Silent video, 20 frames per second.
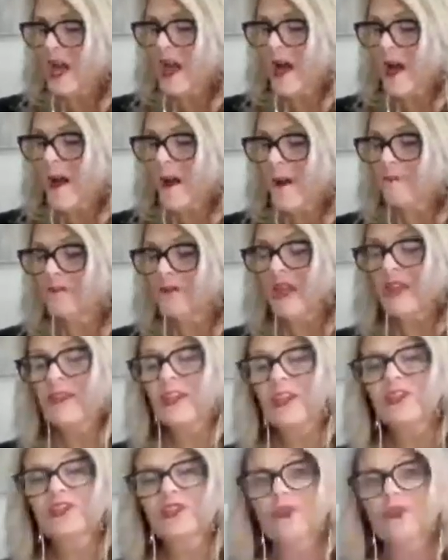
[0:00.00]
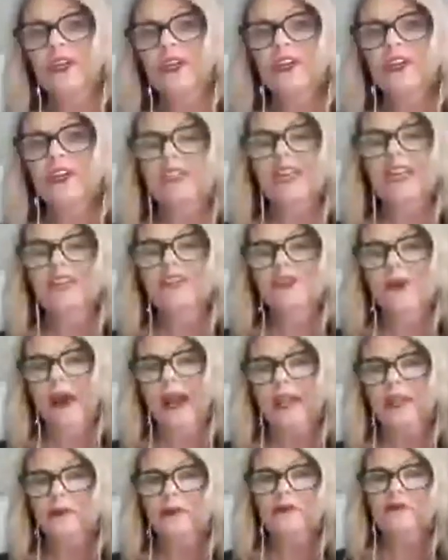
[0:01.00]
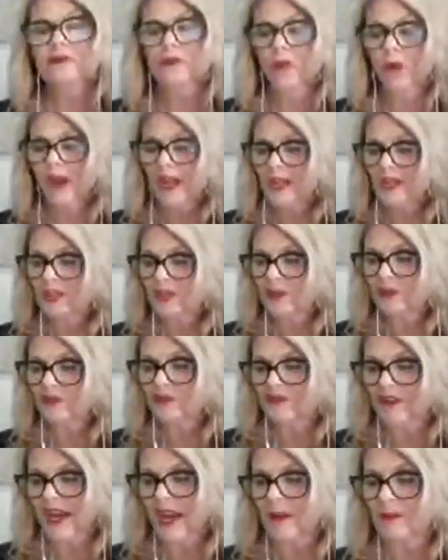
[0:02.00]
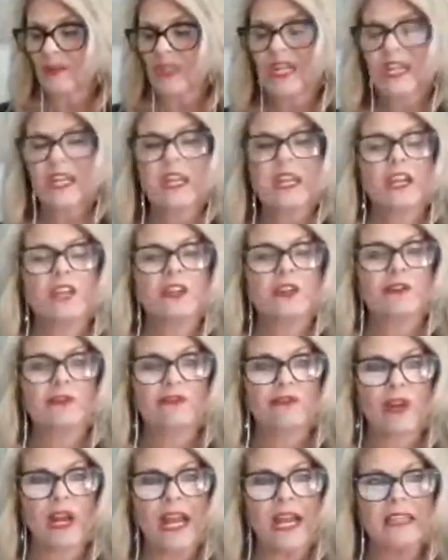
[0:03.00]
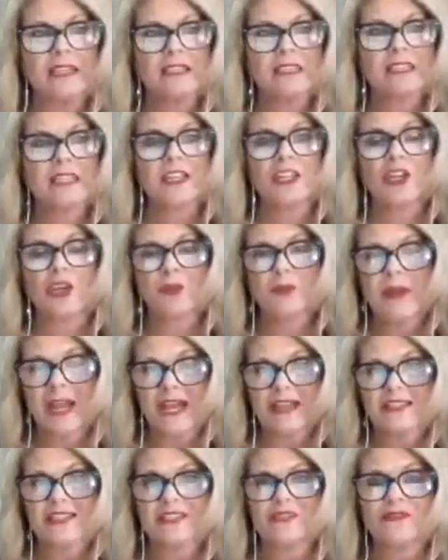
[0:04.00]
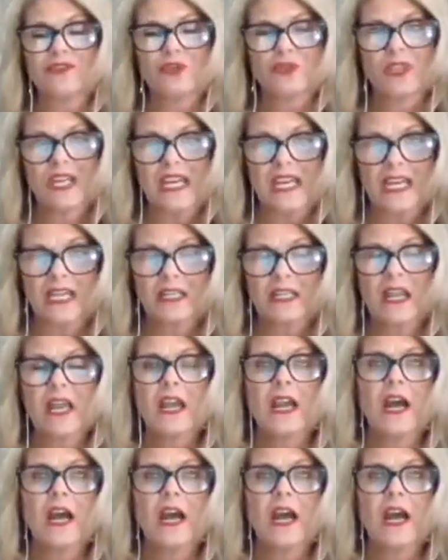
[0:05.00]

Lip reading: And then during your day, try to avoid your family and your friends and your pets if you can.